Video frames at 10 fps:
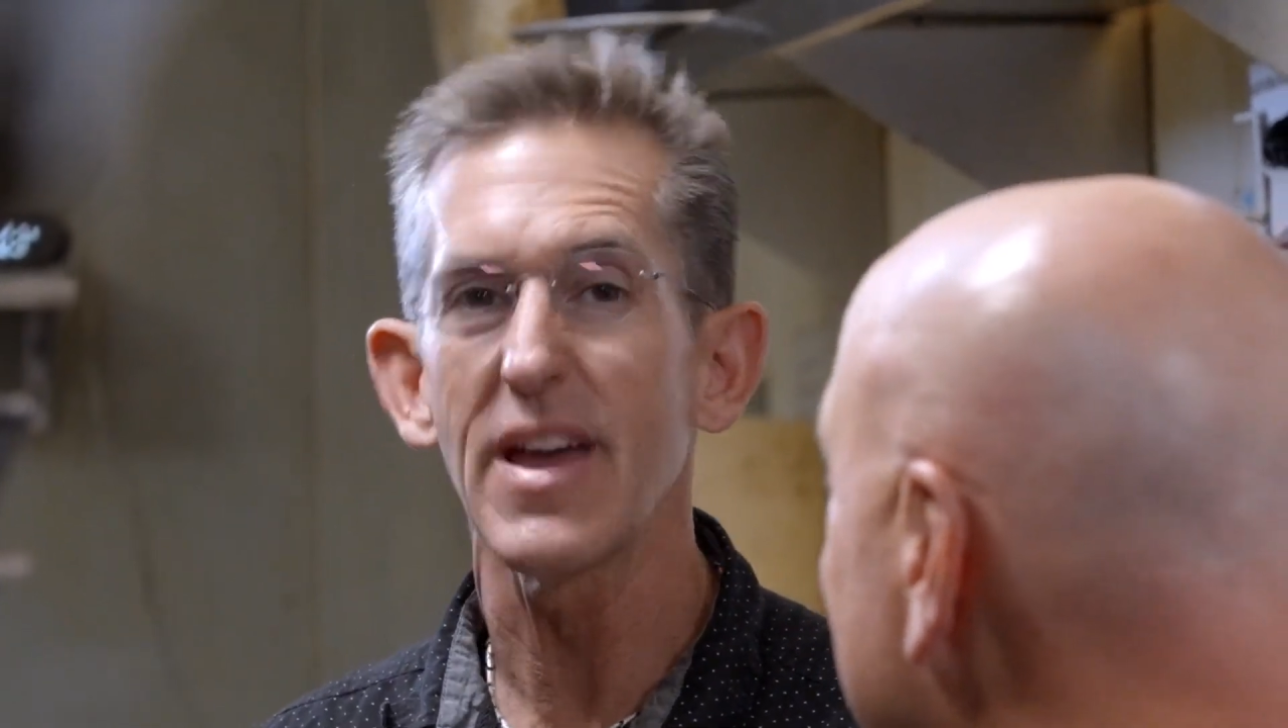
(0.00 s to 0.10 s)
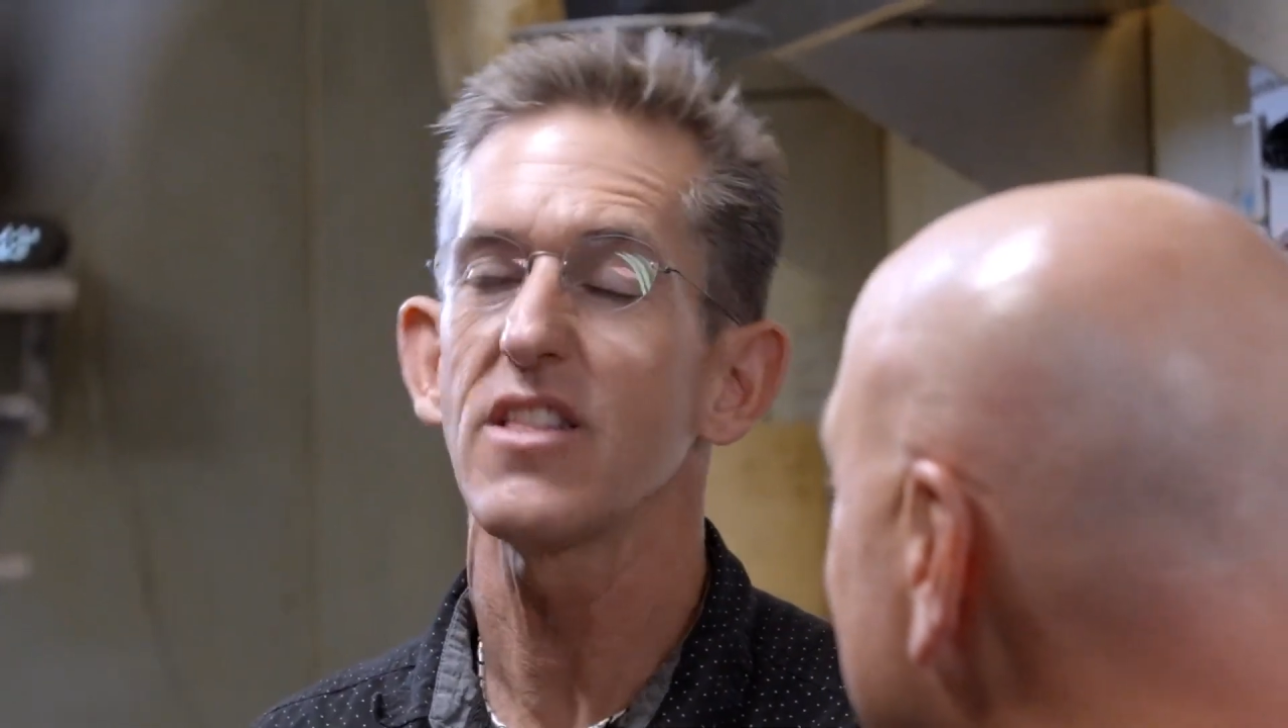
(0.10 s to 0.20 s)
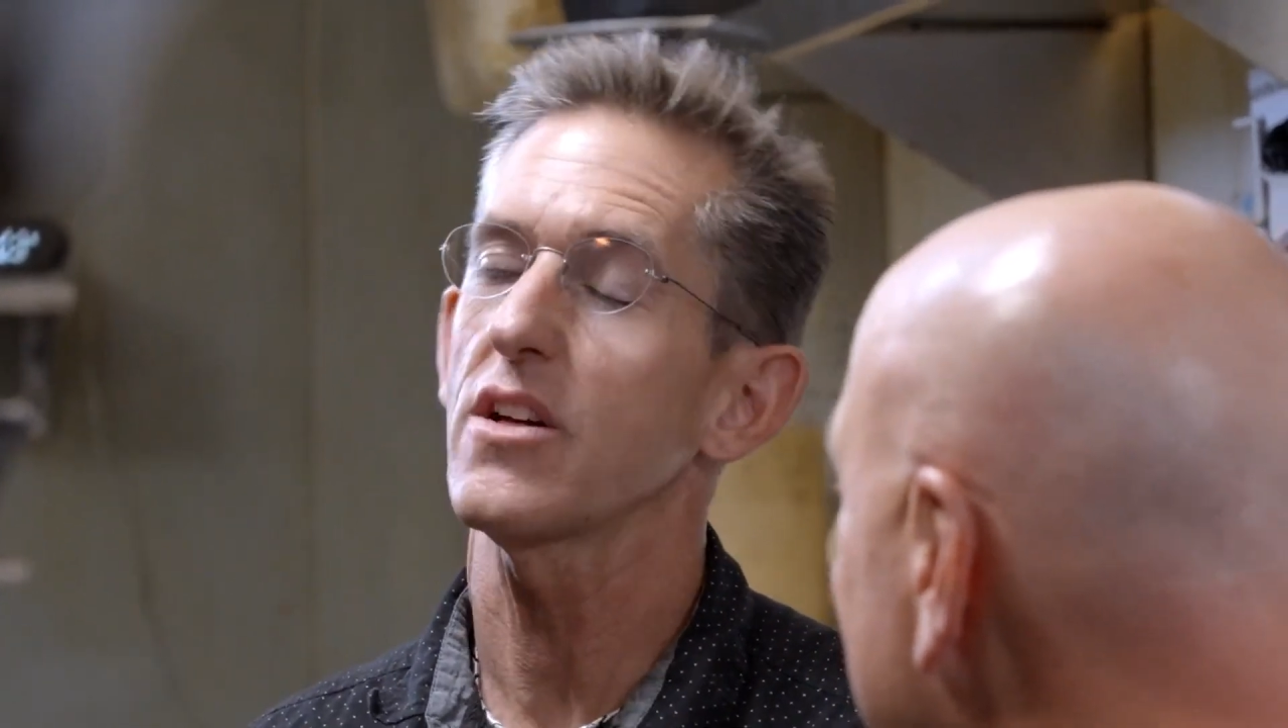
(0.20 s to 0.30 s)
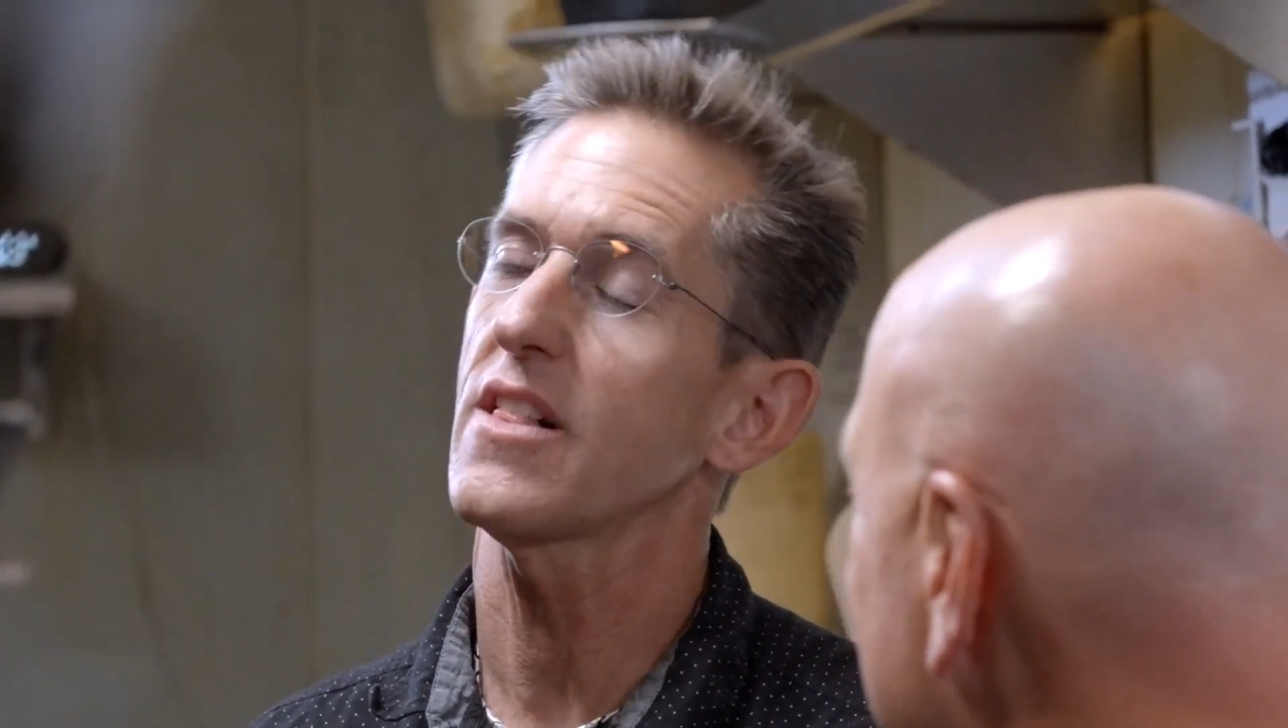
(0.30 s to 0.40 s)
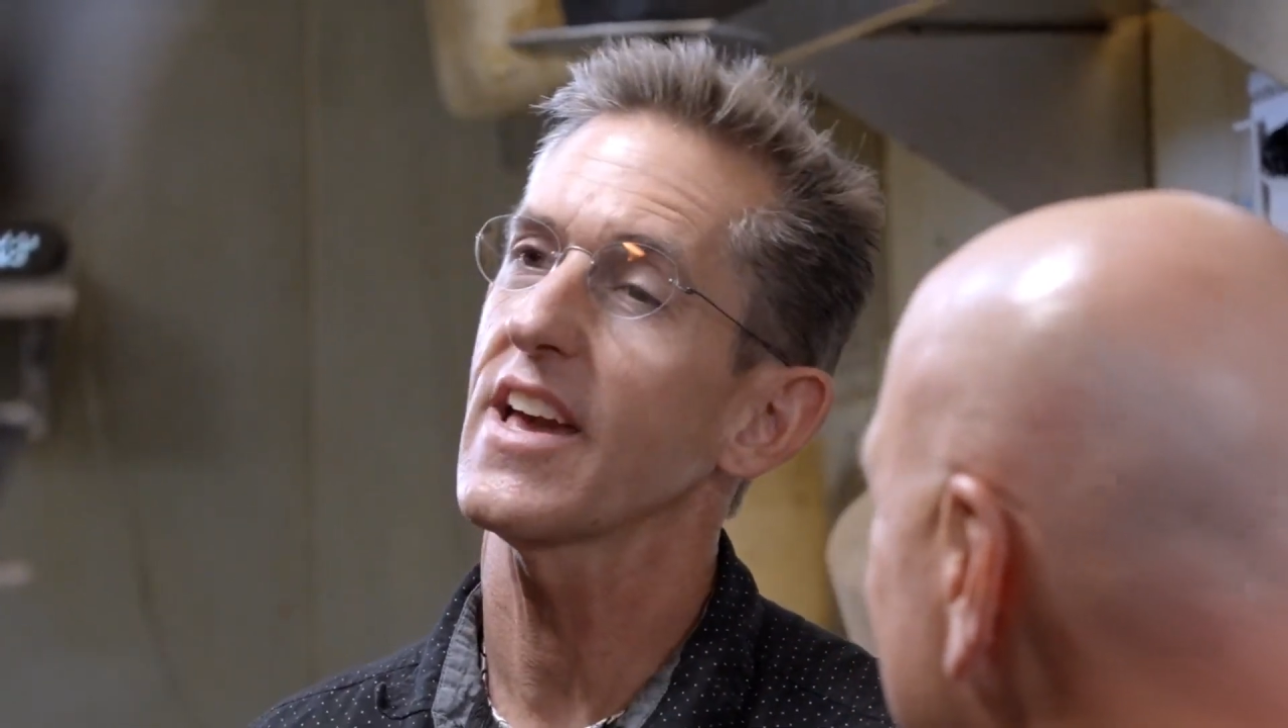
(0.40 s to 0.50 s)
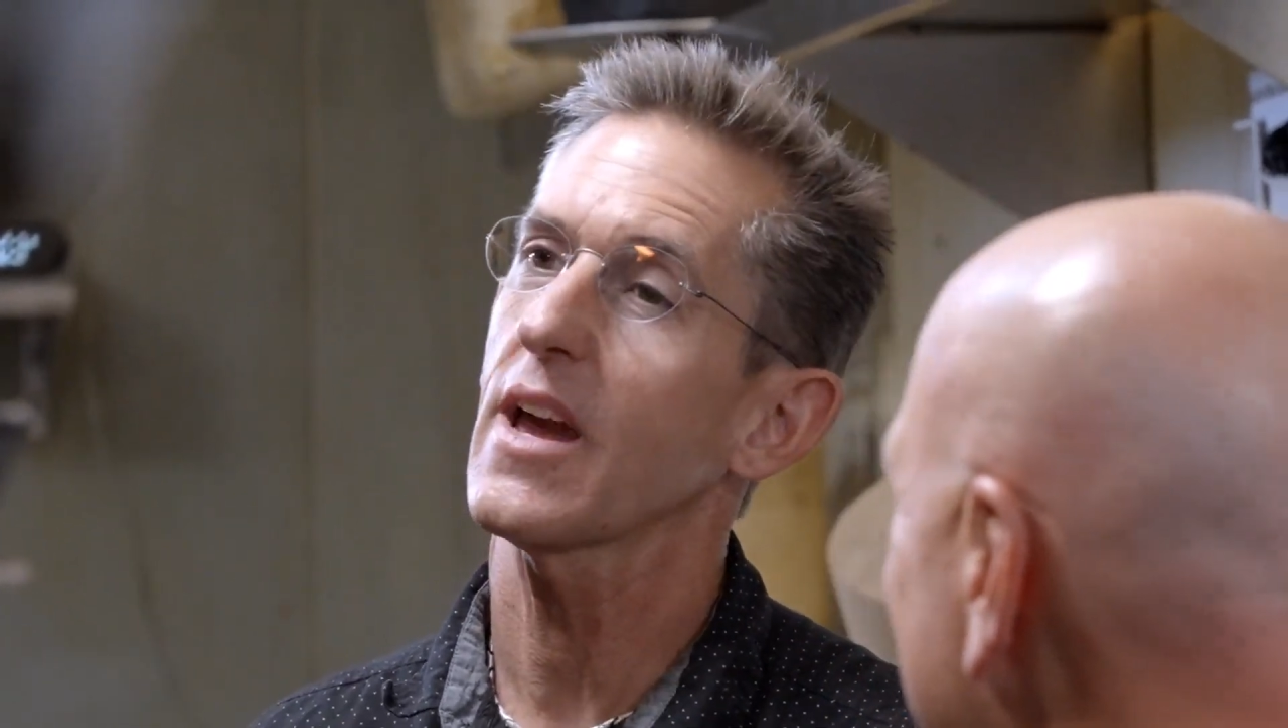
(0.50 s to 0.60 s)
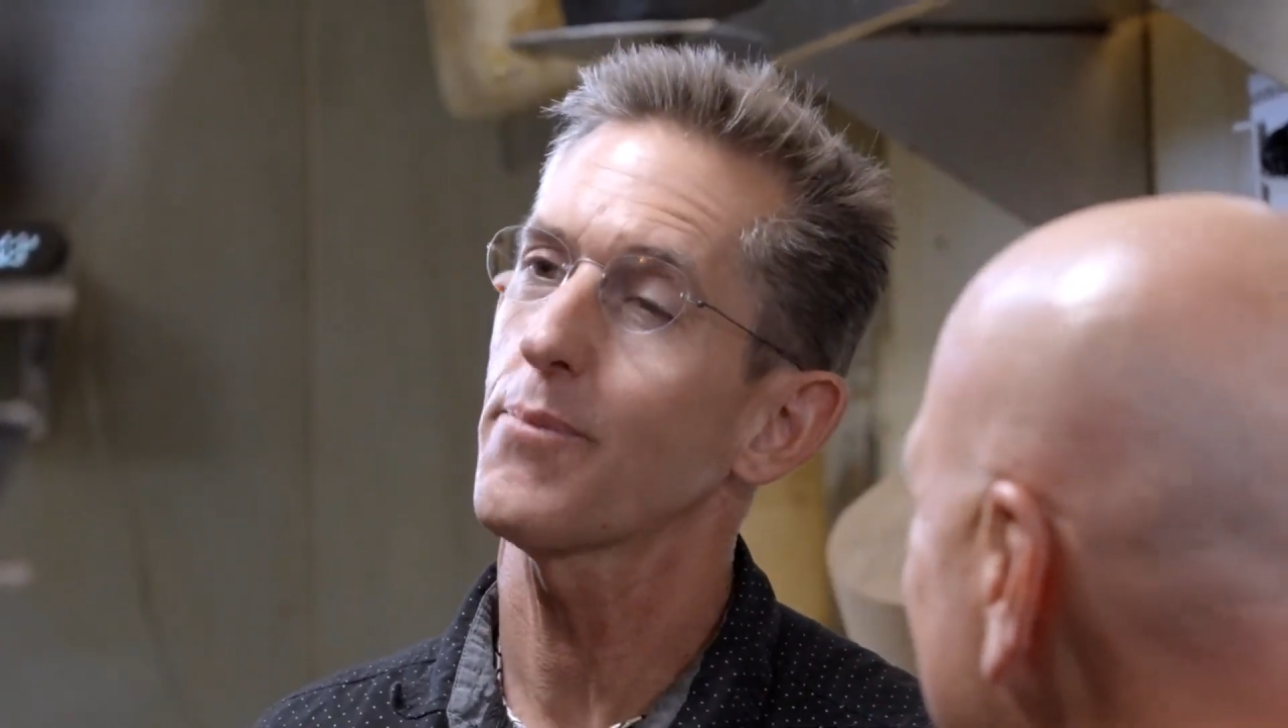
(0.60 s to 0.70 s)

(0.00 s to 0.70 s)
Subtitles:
It may look like